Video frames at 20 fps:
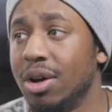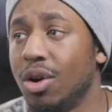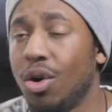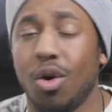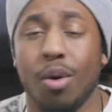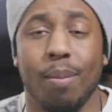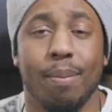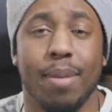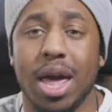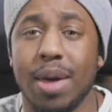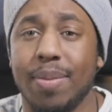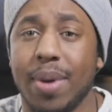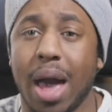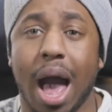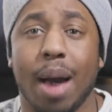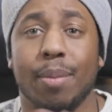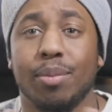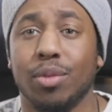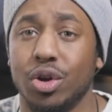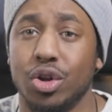Or maybe
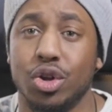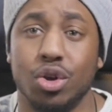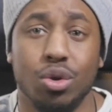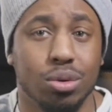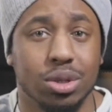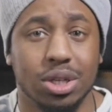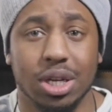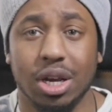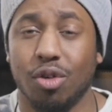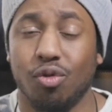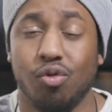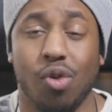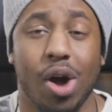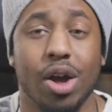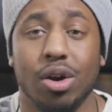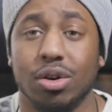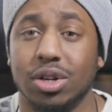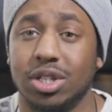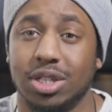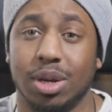I'm not using it
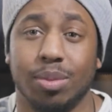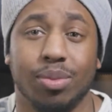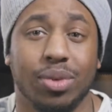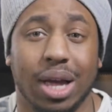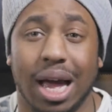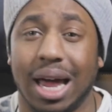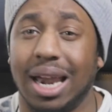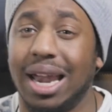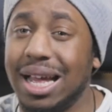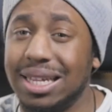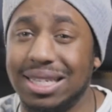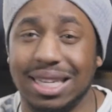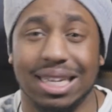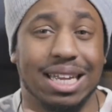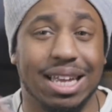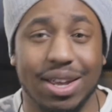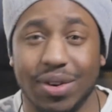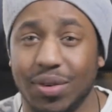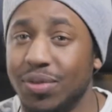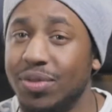right or something. I like to
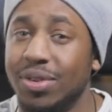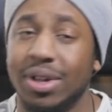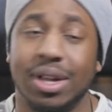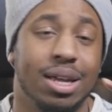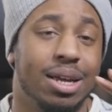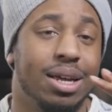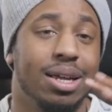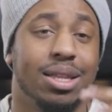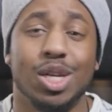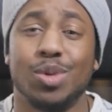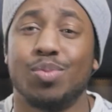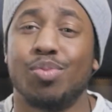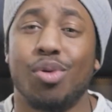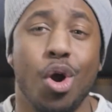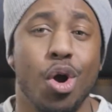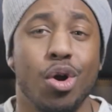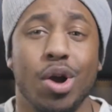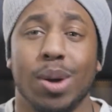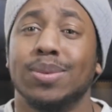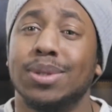give these
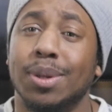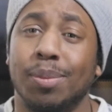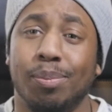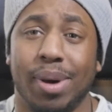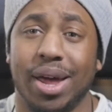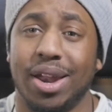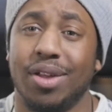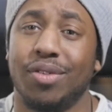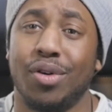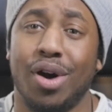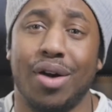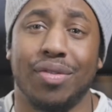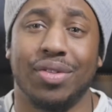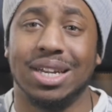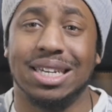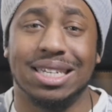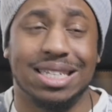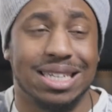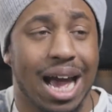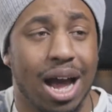programs the benefit of the
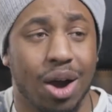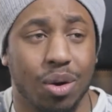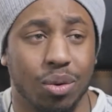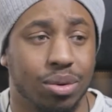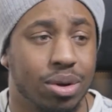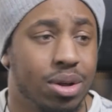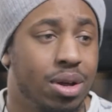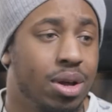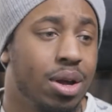doubt.